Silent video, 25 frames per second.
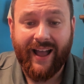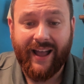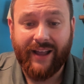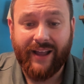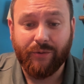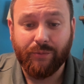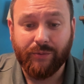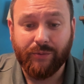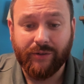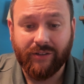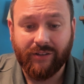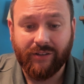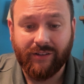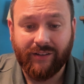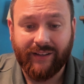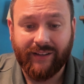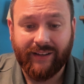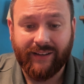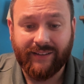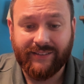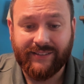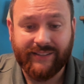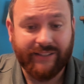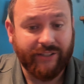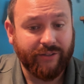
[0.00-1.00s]
I
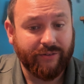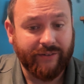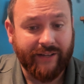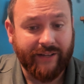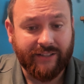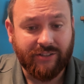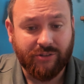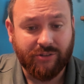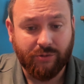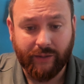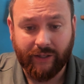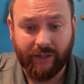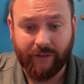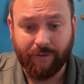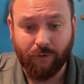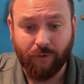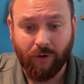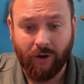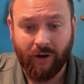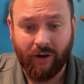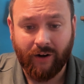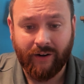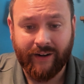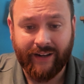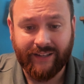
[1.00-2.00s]
will see you next week
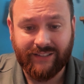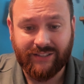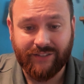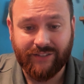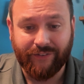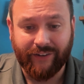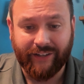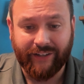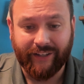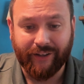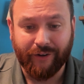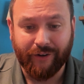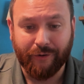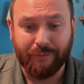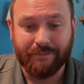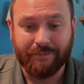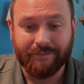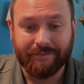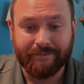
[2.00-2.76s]
for our next video.